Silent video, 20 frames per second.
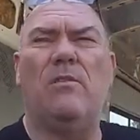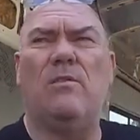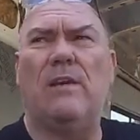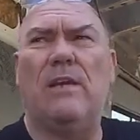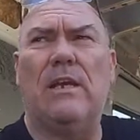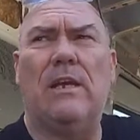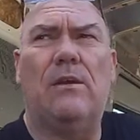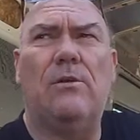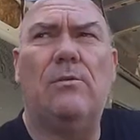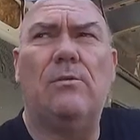
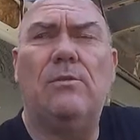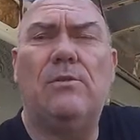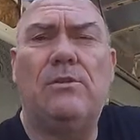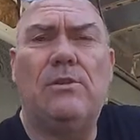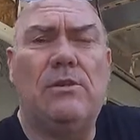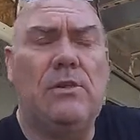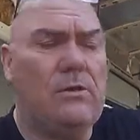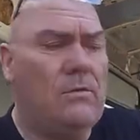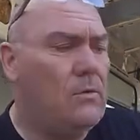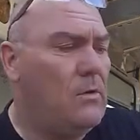video
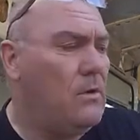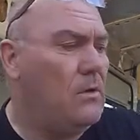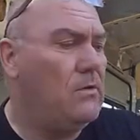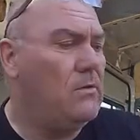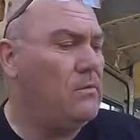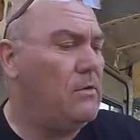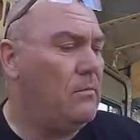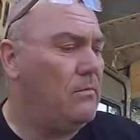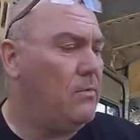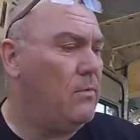
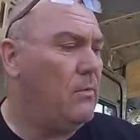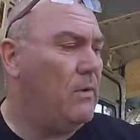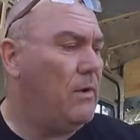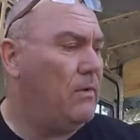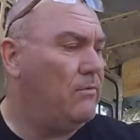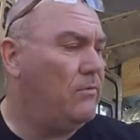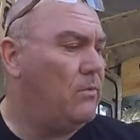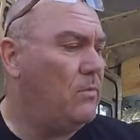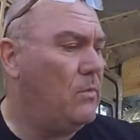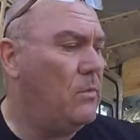because I haven't put one
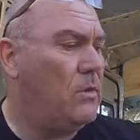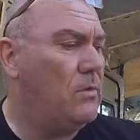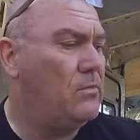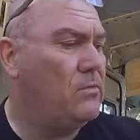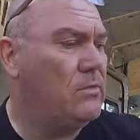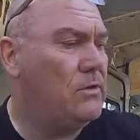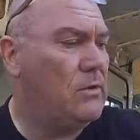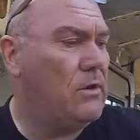up for a while.